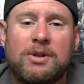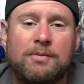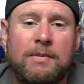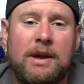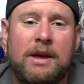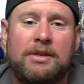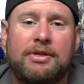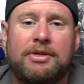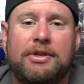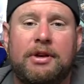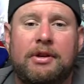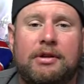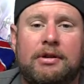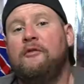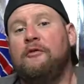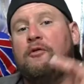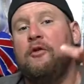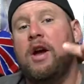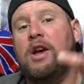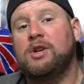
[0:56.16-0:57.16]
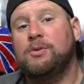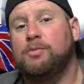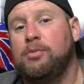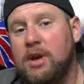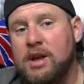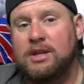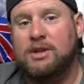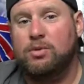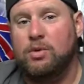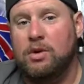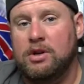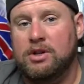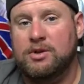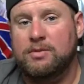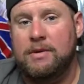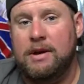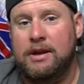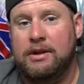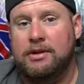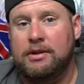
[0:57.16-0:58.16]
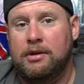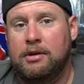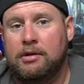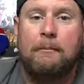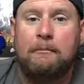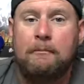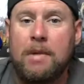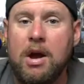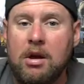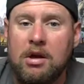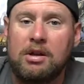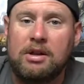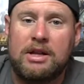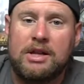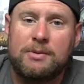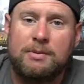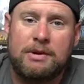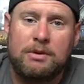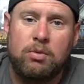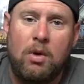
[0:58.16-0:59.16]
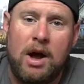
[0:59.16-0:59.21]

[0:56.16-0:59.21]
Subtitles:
Smith, Fresh Prince Will Smith, Mary Elizabeth